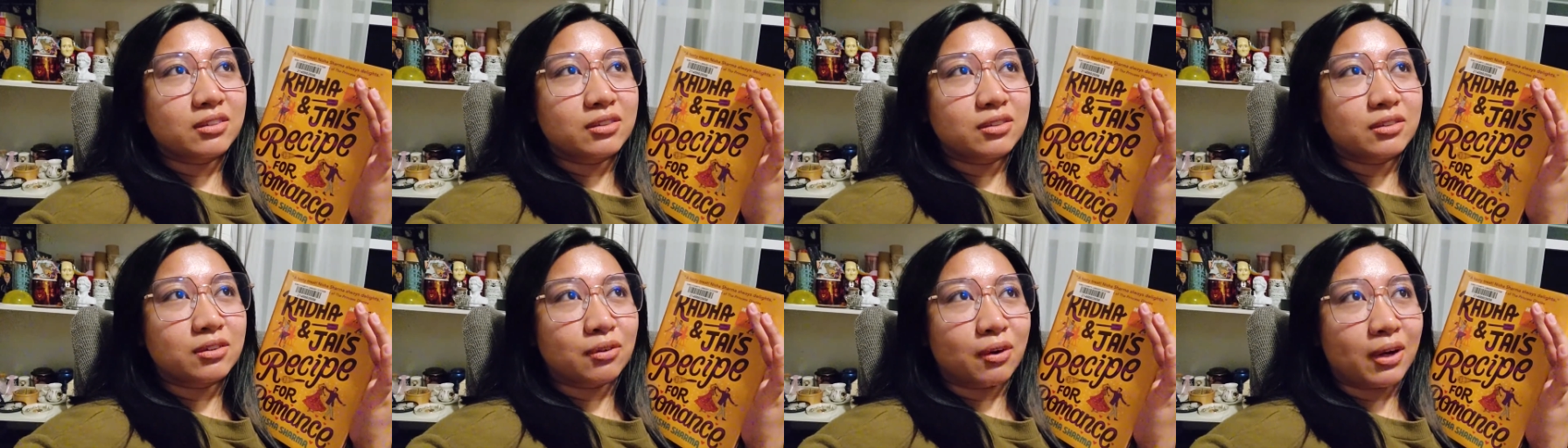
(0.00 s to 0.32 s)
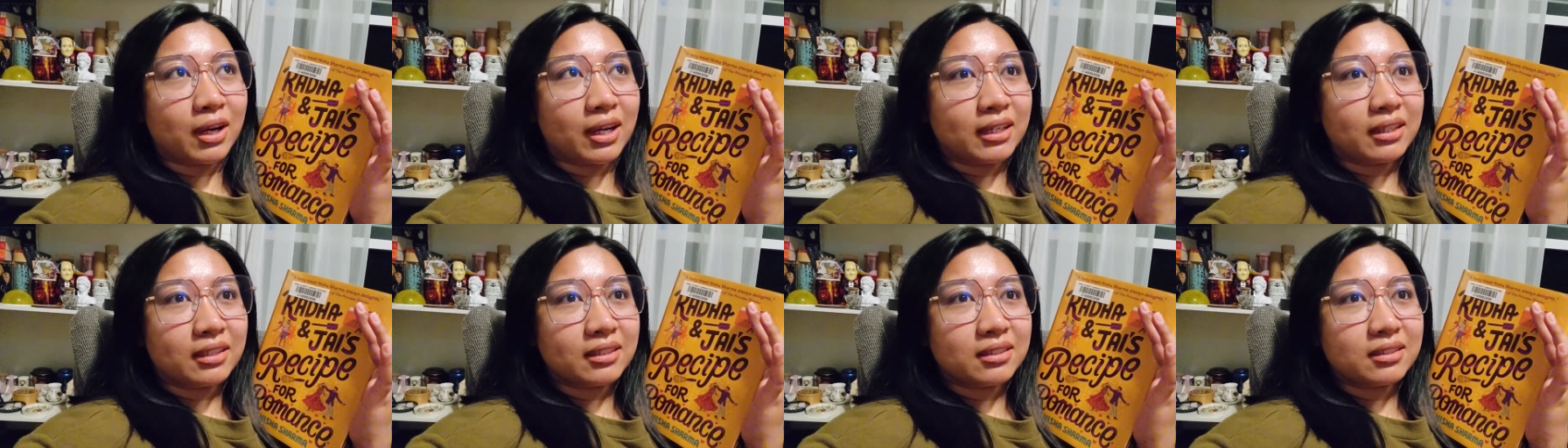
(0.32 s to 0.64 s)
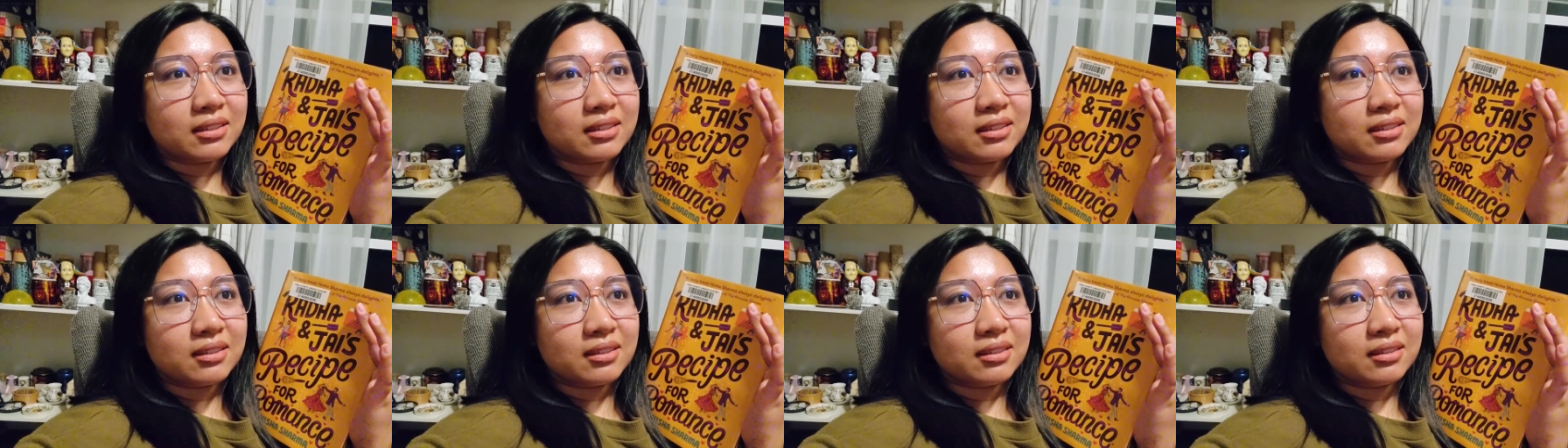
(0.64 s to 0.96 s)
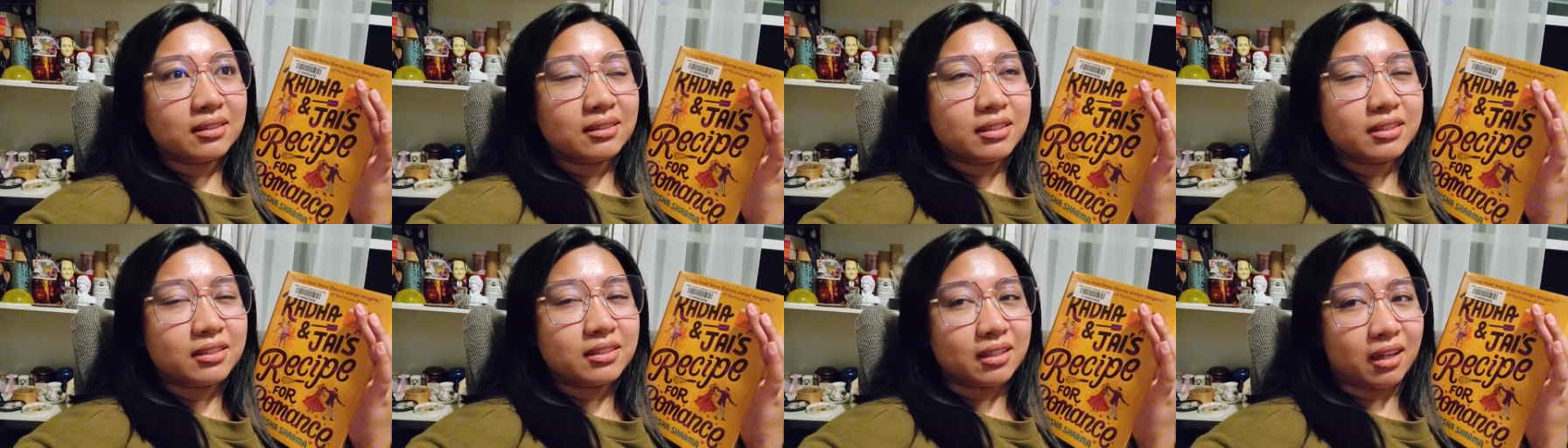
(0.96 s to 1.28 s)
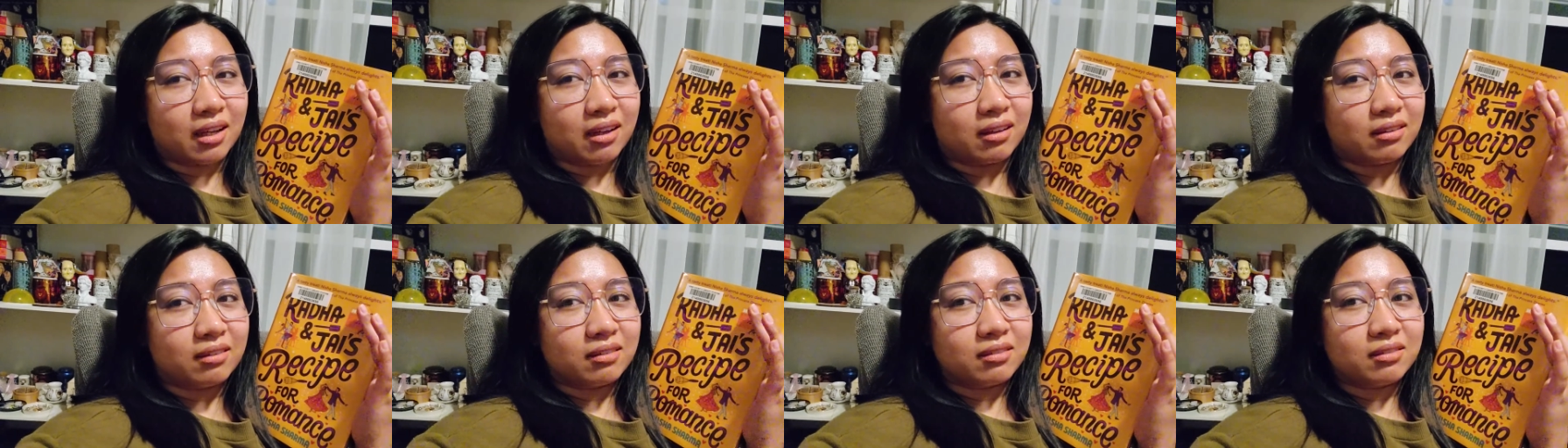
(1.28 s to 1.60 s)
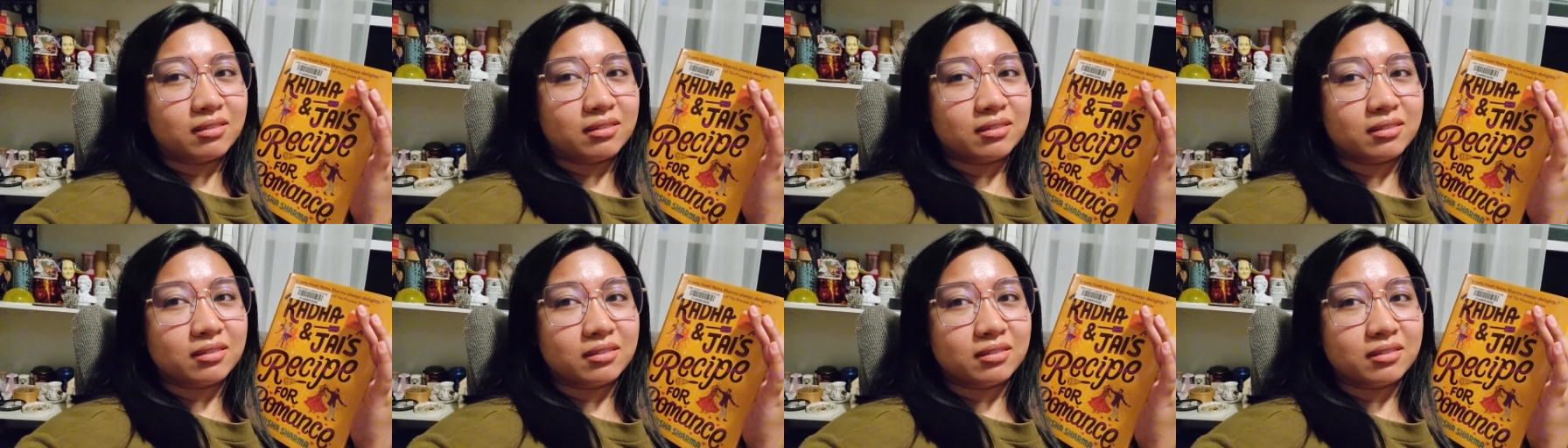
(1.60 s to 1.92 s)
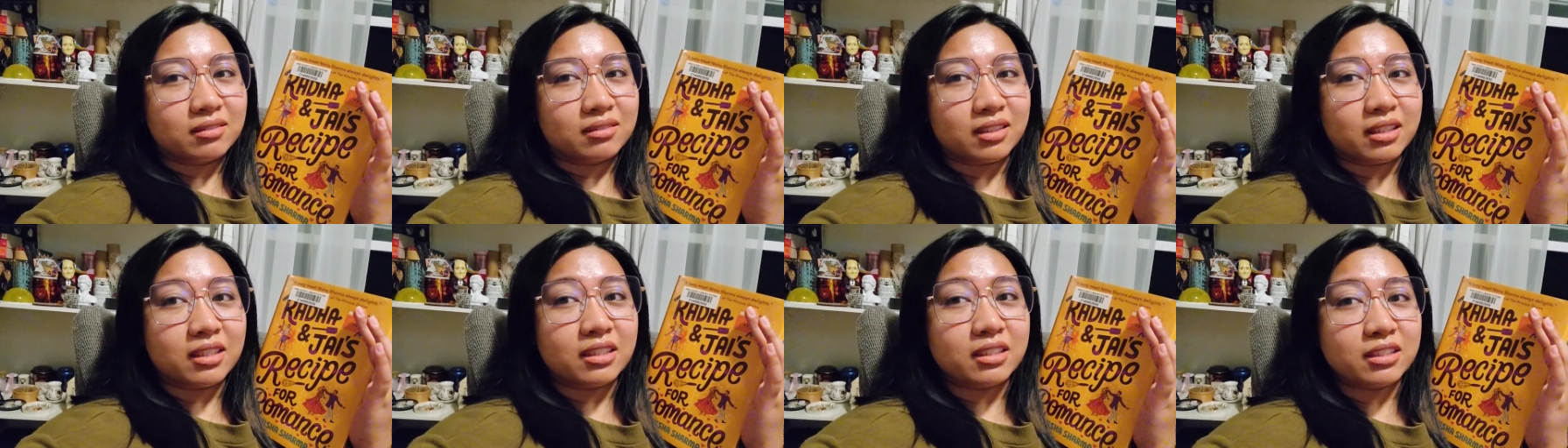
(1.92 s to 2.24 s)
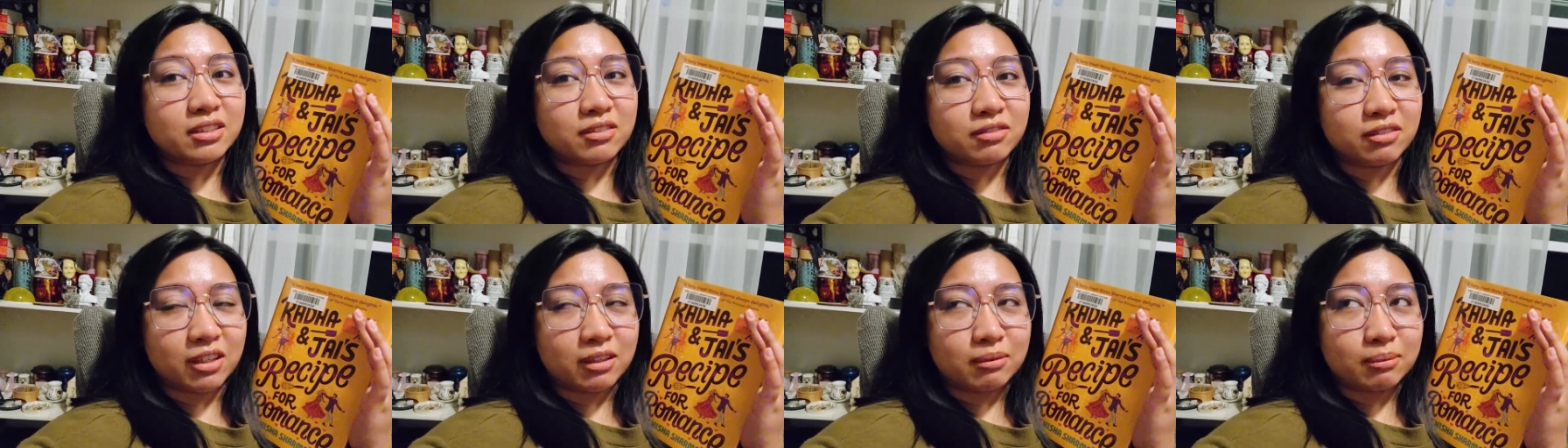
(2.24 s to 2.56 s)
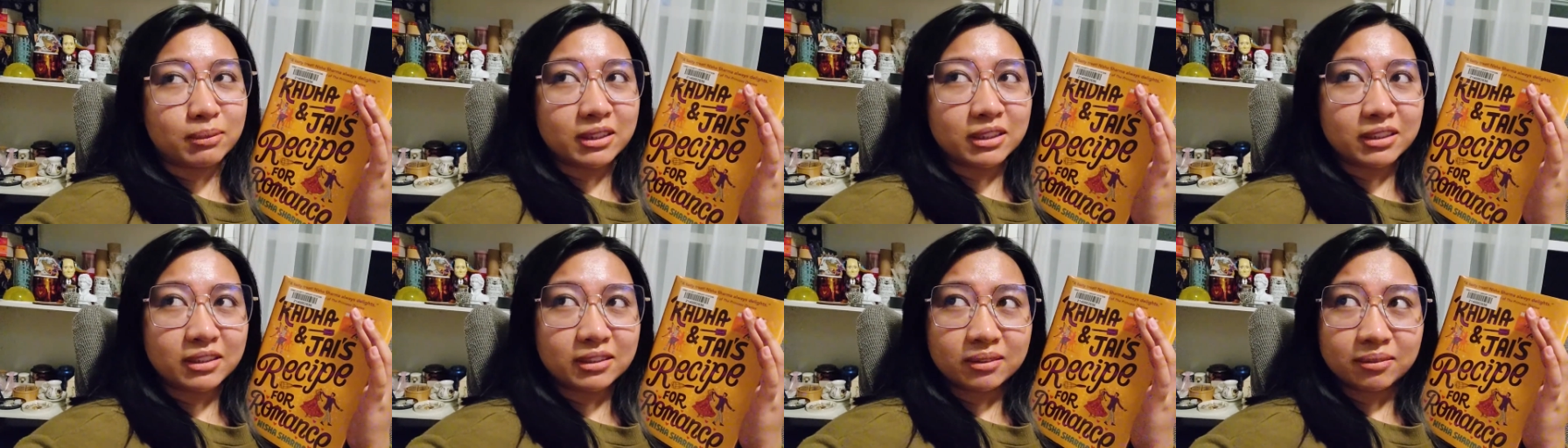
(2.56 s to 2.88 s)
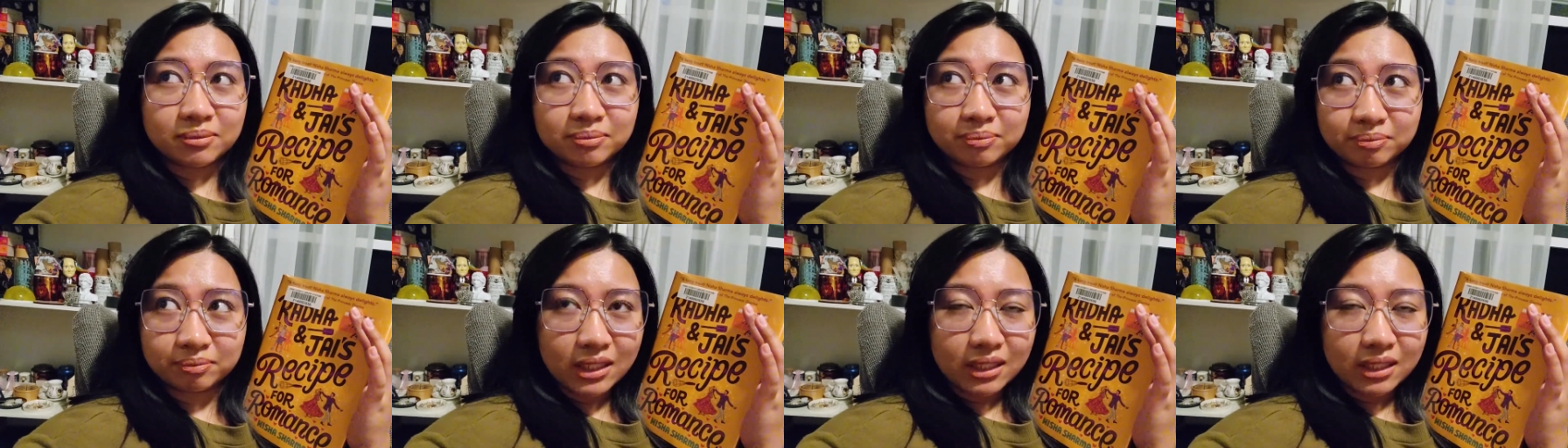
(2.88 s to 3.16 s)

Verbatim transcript: great son to his family